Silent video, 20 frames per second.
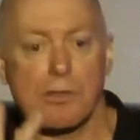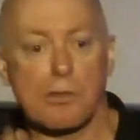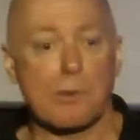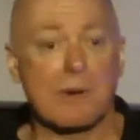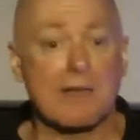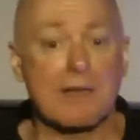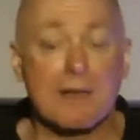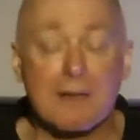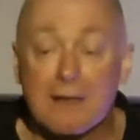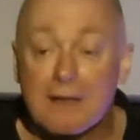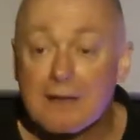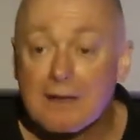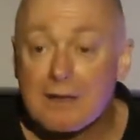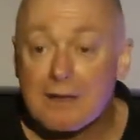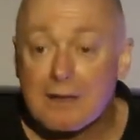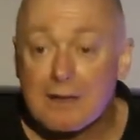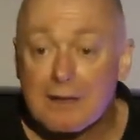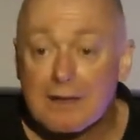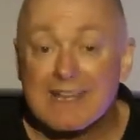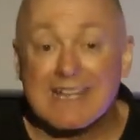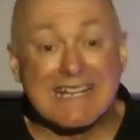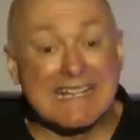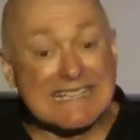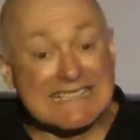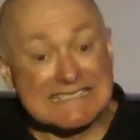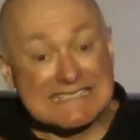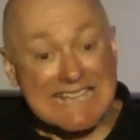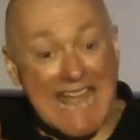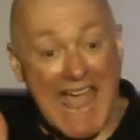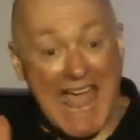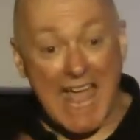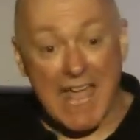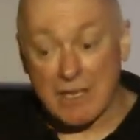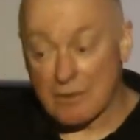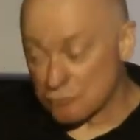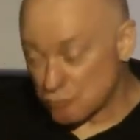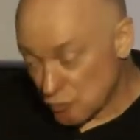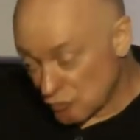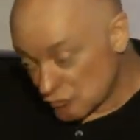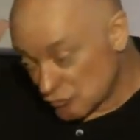so 10 of Joseph's brothers went
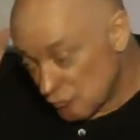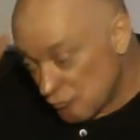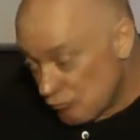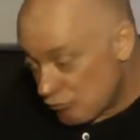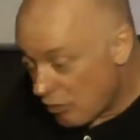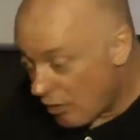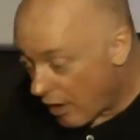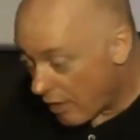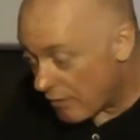down